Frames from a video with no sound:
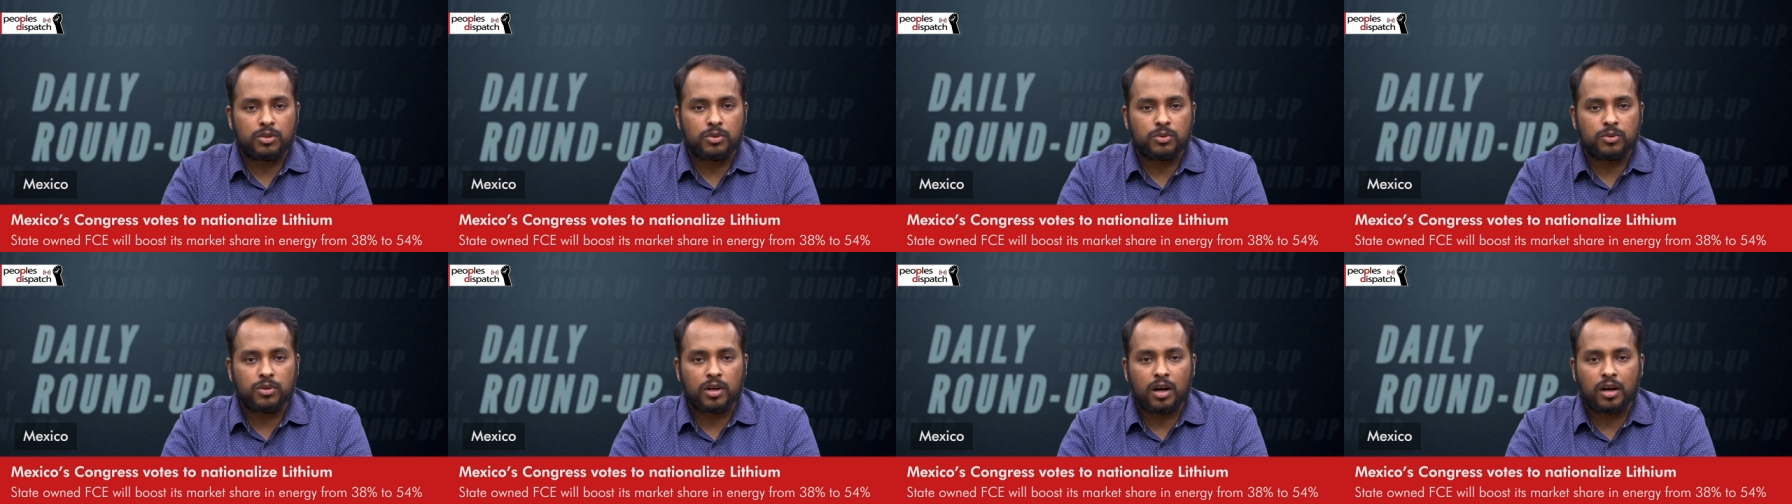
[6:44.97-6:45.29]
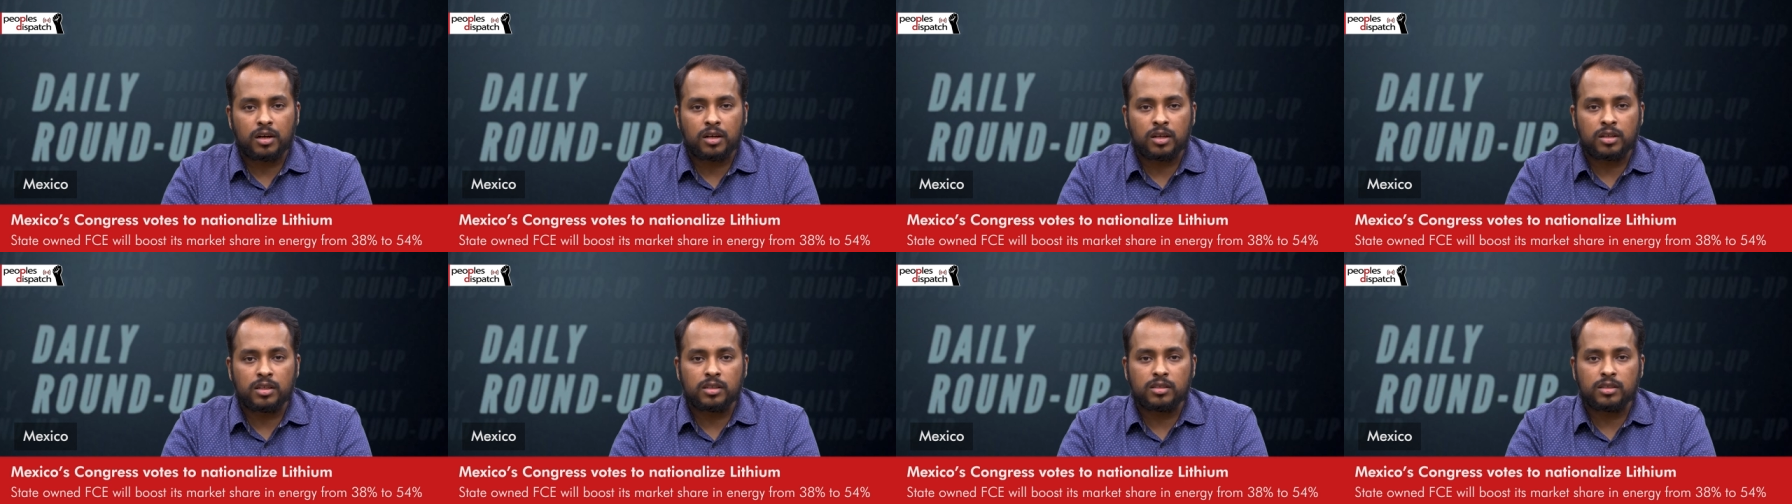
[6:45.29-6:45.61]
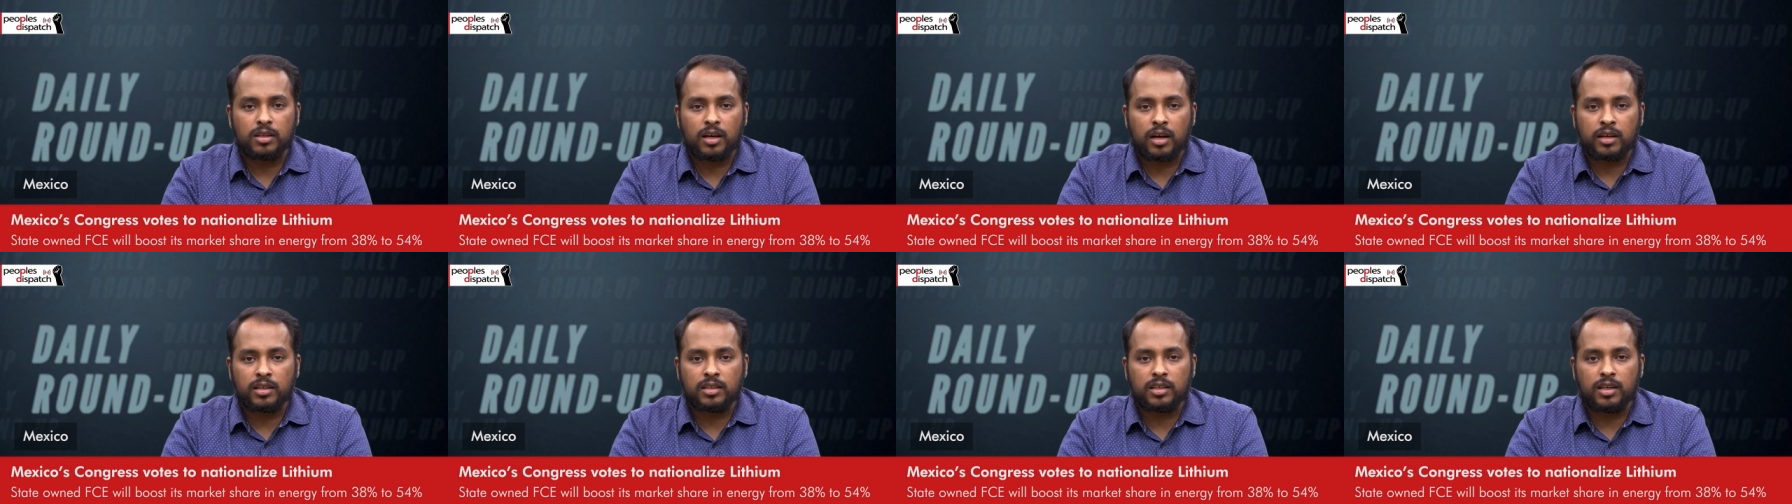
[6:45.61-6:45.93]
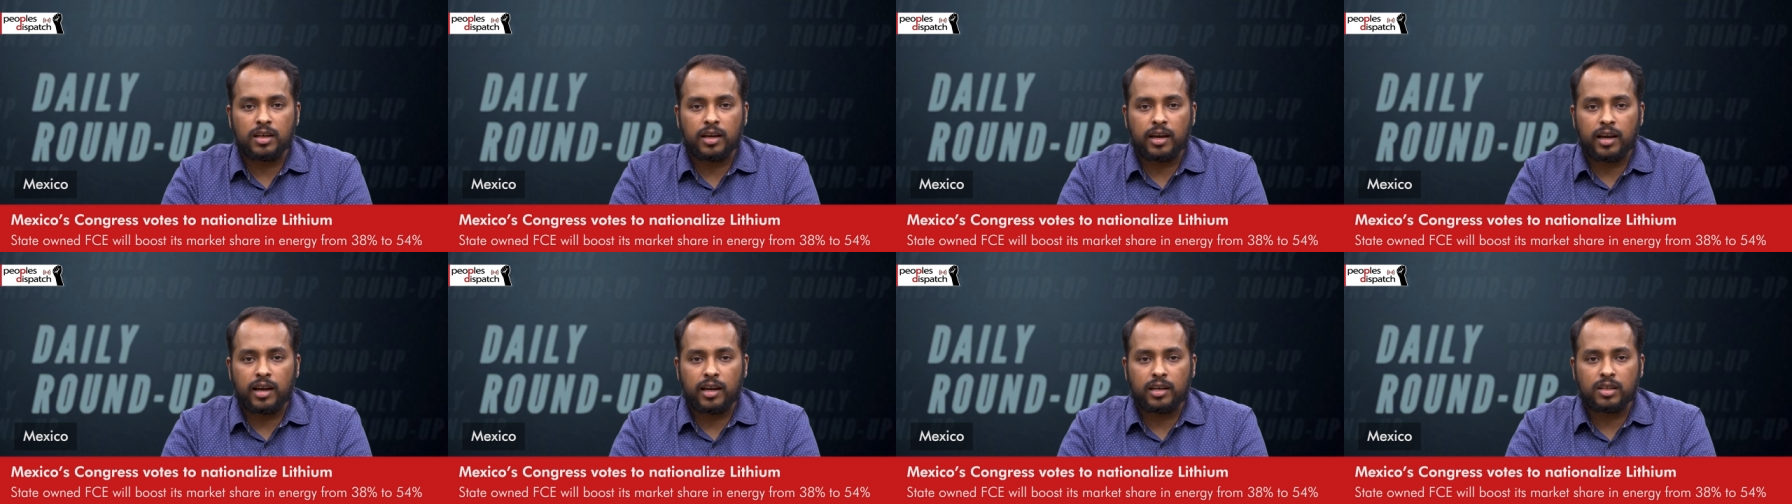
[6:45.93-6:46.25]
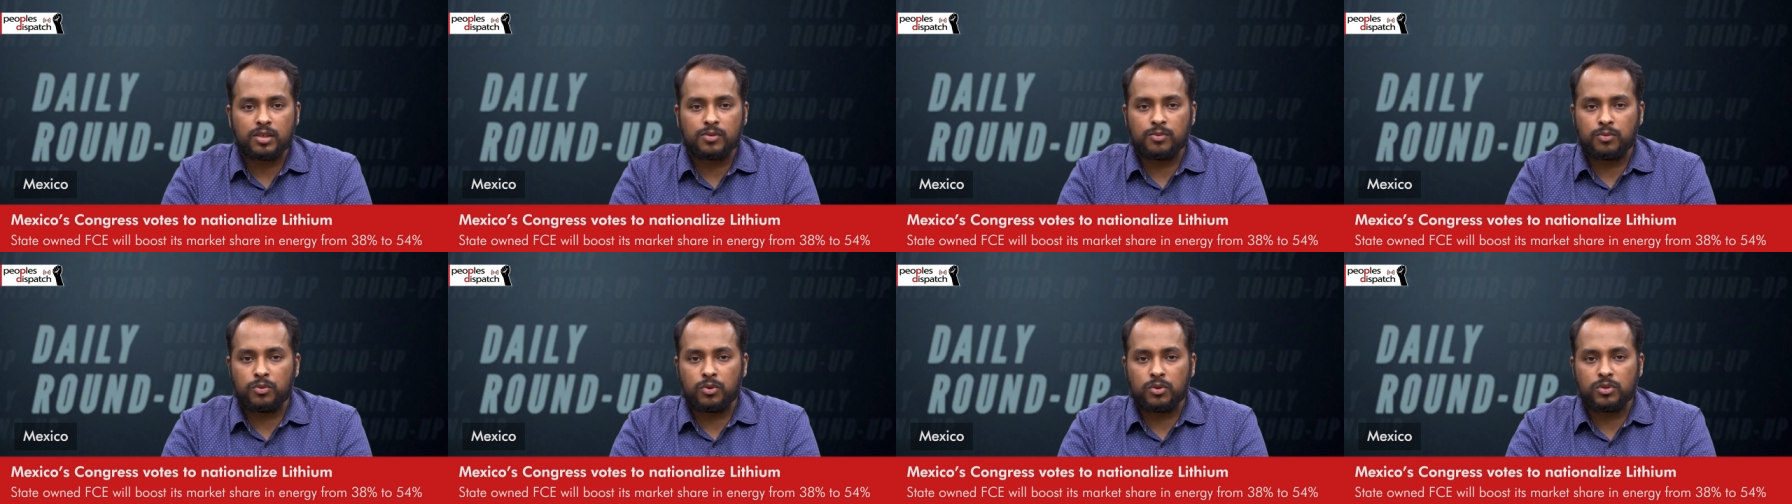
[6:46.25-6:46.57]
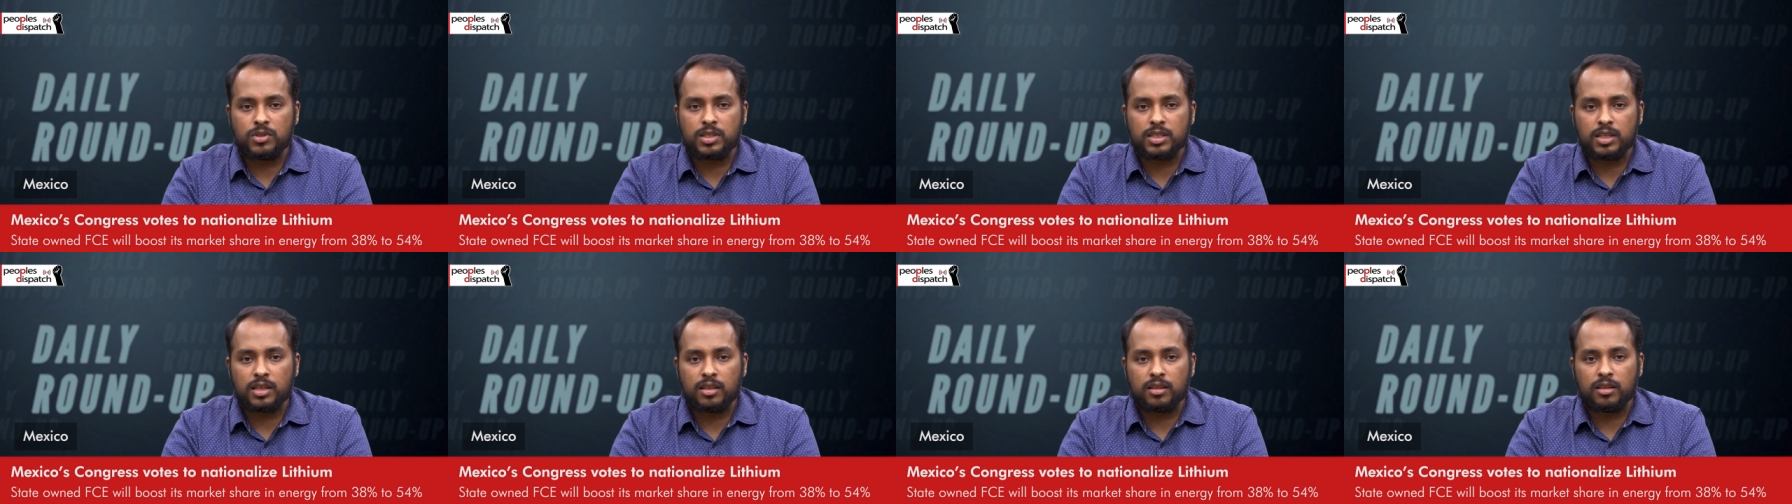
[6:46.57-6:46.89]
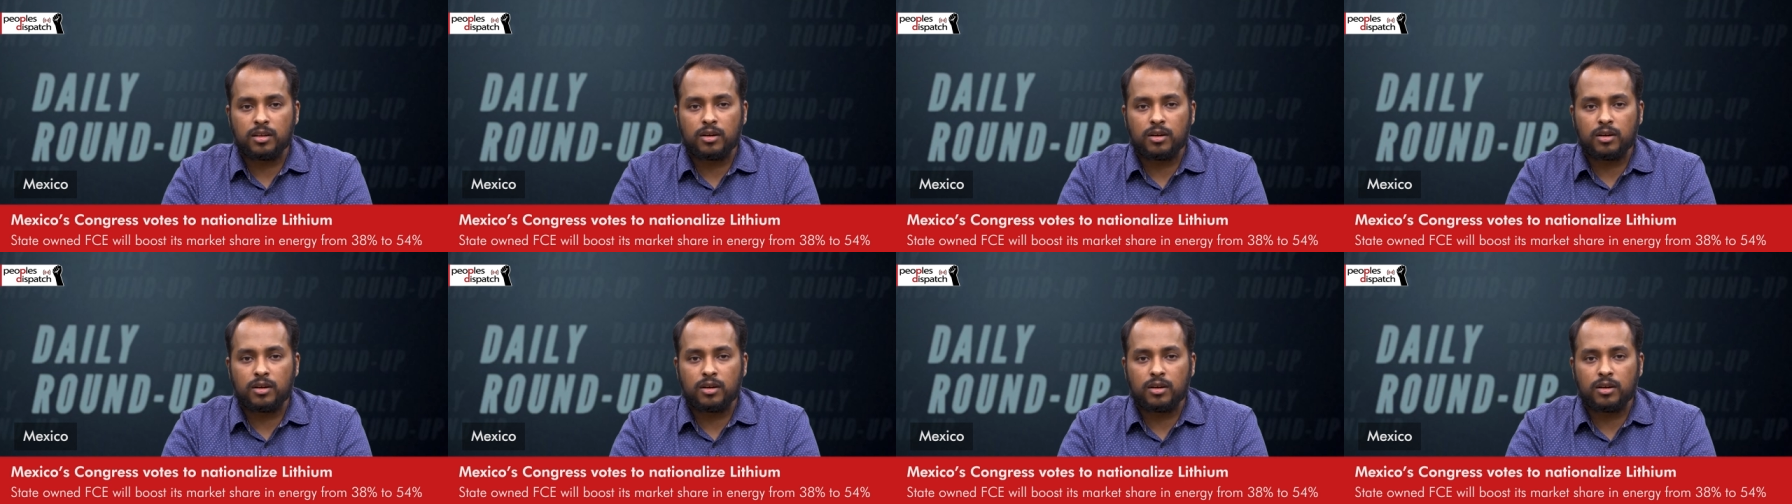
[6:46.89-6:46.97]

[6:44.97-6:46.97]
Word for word: 298 votes in